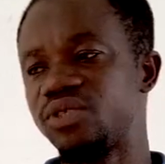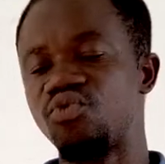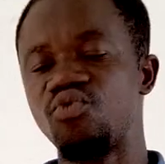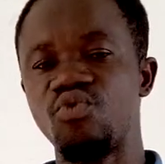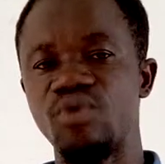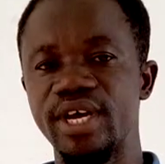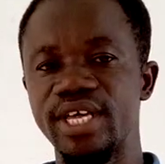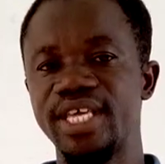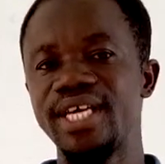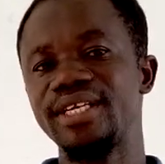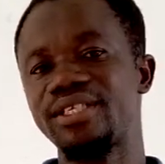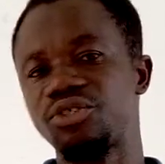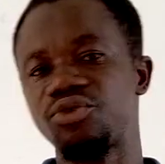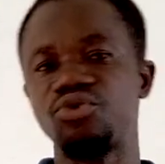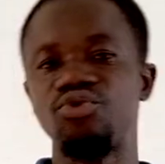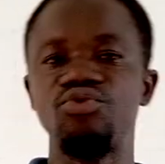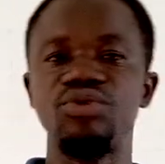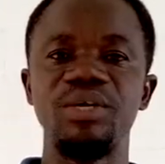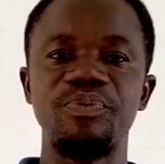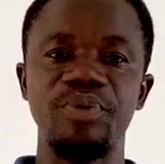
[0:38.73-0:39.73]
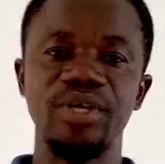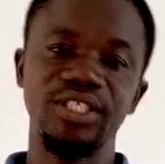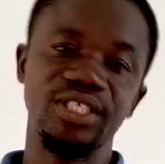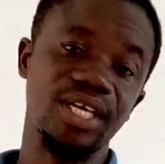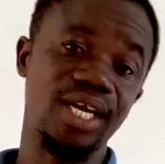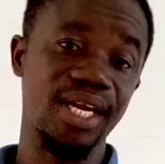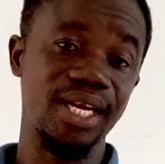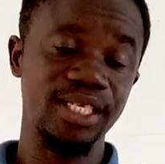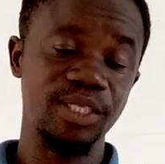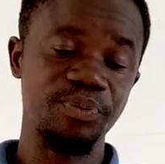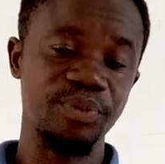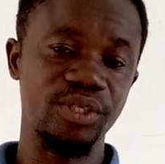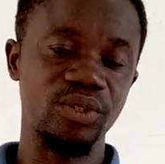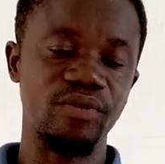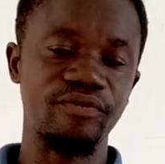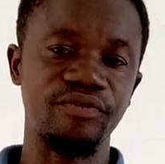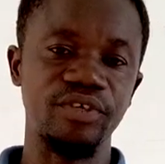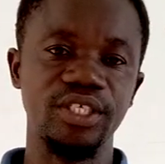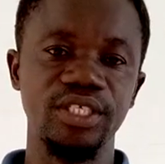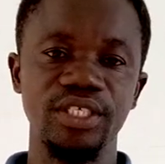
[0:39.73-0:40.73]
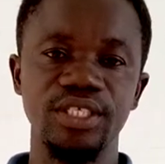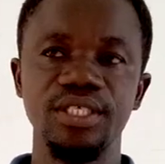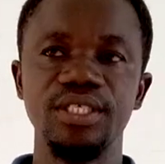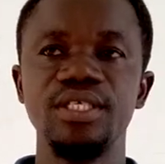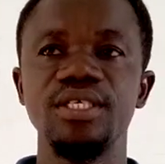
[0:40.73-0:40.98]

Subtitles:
We were yet to do the practical aspect of it